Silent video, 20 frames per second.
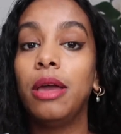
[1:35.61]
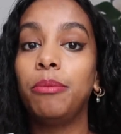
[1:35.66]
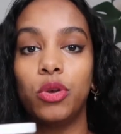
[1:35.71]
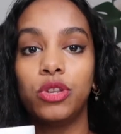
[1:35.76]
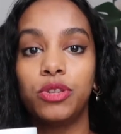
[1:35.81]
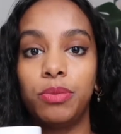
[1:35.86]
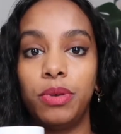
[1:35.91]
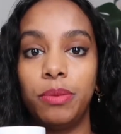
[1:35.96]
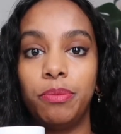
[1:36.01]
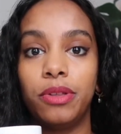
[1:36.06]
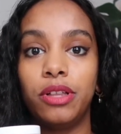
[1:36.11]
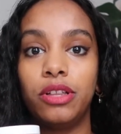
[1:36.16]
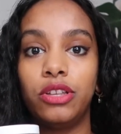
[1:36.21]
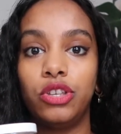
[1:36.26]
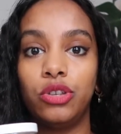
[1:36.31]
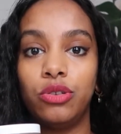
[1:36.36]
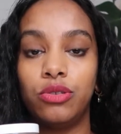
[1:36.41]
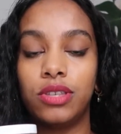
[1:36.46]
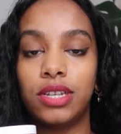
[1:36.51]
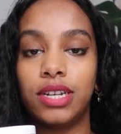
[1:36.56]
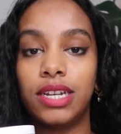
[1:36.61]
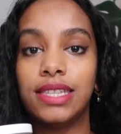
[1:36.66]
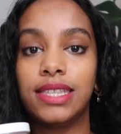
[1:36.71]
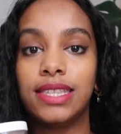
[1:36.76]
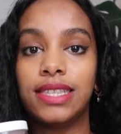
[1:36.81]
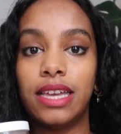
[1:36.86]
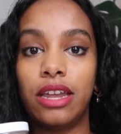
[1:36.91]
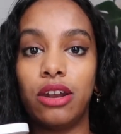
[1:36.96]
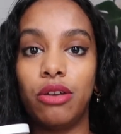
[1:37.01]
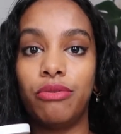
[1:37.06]
Most people use it
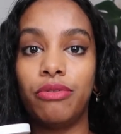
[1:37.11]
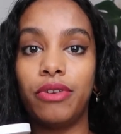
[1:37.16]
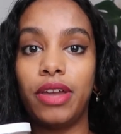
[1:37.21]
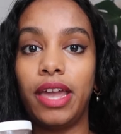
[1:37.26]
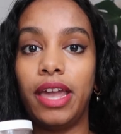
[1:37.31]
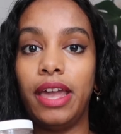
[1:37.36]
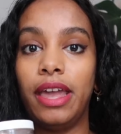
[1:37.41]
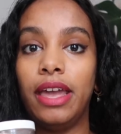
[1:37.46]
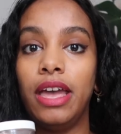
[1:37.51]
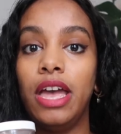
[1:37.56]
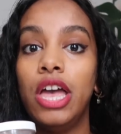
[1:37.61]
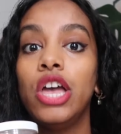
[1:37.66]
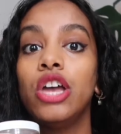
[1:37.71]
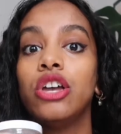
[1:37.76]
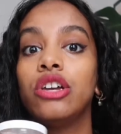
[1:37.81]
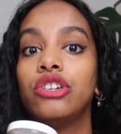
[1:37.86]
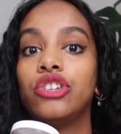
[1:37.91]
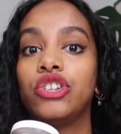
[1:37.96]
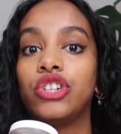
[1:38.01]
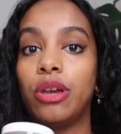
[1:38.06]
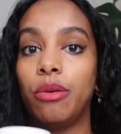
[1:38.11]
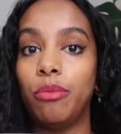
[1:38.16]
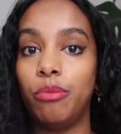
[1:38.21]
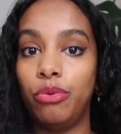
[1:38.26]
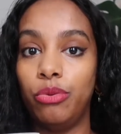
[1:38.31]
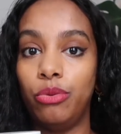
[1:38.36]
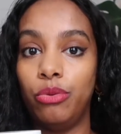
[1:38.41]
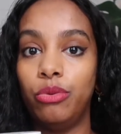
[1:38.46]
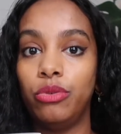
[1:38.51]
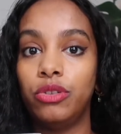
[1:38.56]
instead of a
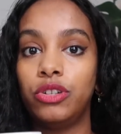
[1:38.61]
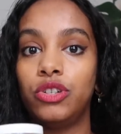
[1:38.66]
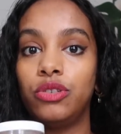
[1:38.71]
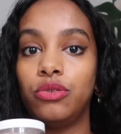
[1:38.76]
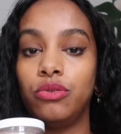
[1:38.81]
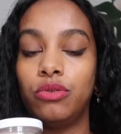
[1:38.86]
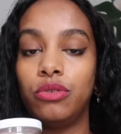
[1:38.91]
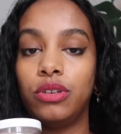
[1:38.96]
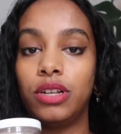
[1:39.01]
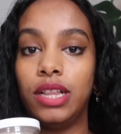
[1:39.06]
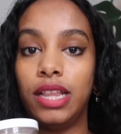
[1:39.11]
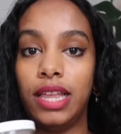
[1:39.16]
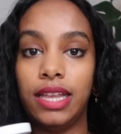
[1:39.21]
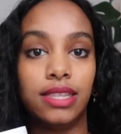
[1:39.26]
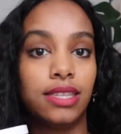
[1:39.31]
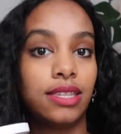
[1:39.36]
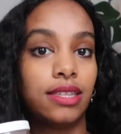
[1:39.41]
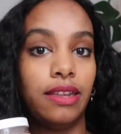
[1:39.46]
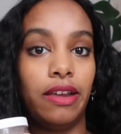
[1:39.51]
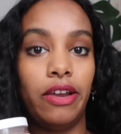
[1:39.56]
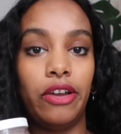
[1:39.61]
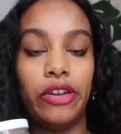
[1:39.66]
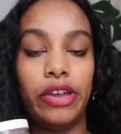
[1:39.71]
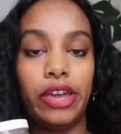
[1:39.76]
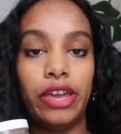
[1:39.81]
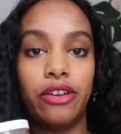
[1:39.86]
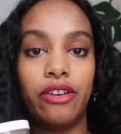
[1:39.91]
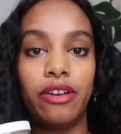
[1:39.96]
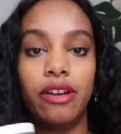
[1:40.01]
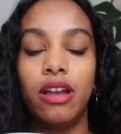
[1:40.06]
shampoo to cleanse their
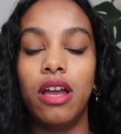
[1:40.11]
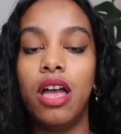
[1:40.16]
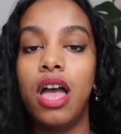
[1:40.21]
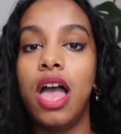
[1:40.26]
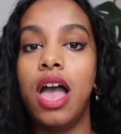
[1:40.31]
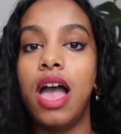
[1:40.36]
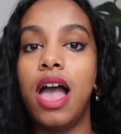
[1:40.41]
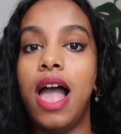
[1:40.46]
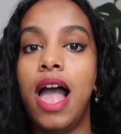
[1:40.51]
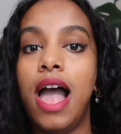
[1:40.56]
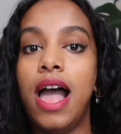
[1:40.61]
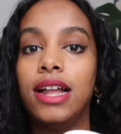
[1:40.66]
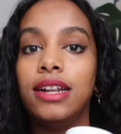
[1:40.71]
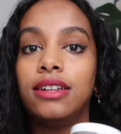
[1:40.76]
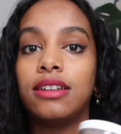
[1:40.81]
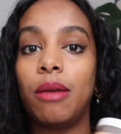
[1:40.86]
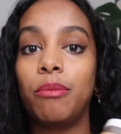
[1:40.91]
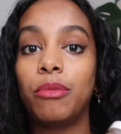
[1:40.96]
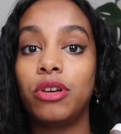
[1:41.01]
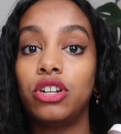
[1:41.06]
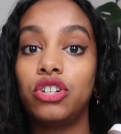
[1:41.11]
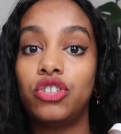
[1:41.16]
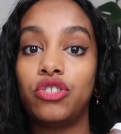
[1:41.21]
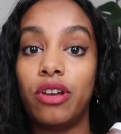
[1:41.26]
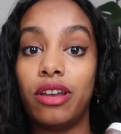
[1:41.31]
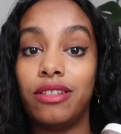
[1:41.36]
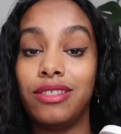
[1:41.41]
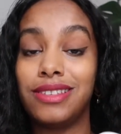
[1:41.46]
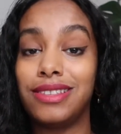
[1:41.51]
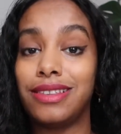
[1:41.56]
hair and I'm gonna
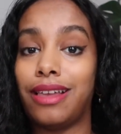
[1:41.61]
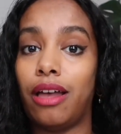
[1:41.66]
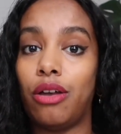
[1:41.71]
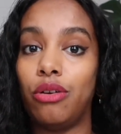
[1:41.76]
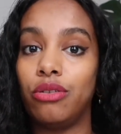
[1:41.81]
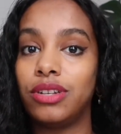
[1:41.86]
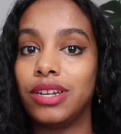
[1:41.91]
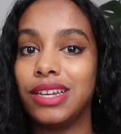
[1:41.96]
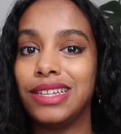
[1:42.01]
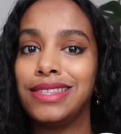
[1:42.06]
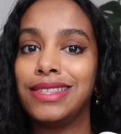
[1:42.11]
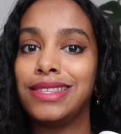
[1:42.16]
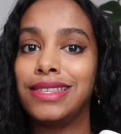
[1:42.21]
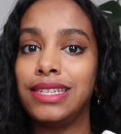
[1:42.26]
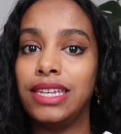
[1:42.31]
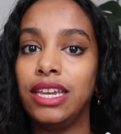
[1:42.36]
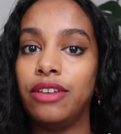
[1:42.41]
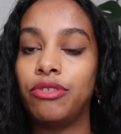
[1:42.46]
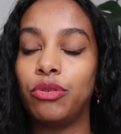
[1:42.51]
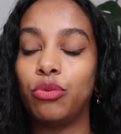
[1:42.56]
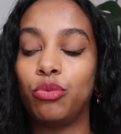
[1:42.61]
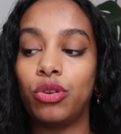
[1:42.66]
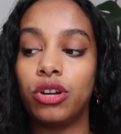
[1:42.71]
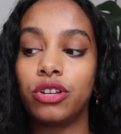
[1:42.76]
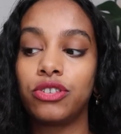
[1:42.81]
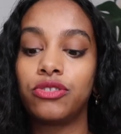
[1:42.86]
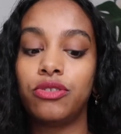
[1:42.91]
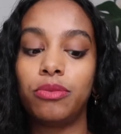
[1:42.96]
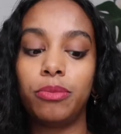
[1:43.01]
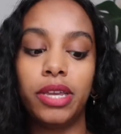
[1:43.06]
try this out and see if it
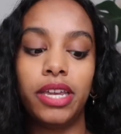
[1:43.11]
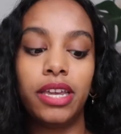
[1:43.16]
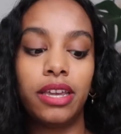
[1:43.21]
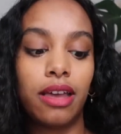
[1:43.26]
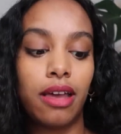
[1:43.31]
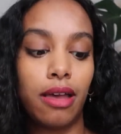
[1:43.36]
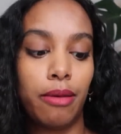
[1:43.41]
works for me.